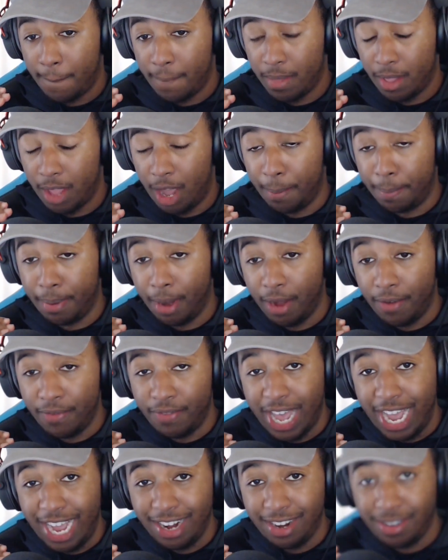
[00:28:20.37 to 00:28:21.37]
above
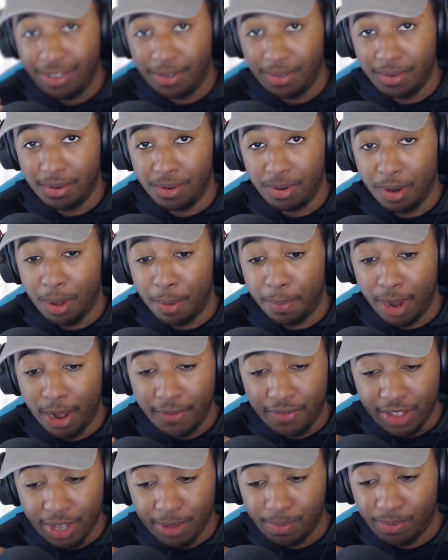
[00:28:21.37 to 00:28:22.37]

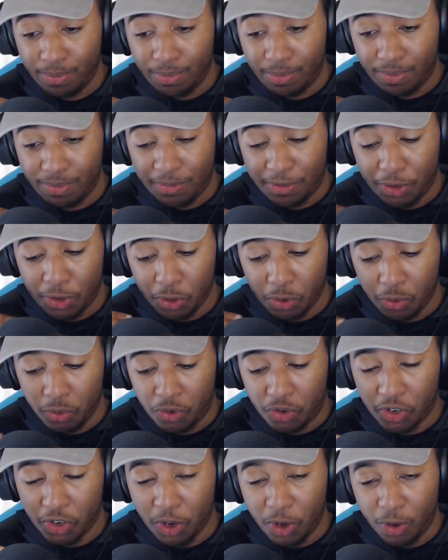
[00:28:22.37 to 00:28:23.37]
them 2
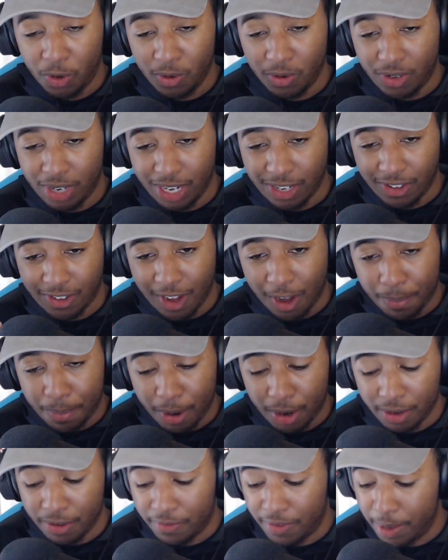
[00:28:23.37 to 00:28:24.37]
shows like South
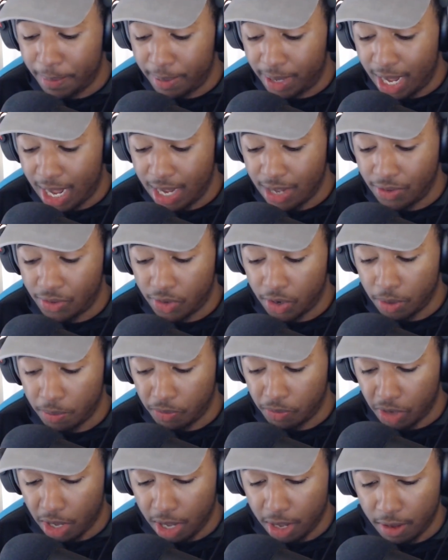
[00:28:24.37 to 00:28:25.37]
Park and Family Guy in
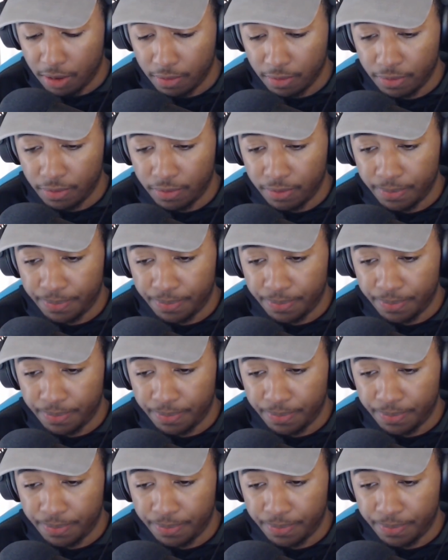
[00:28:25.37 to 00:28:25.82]
terms of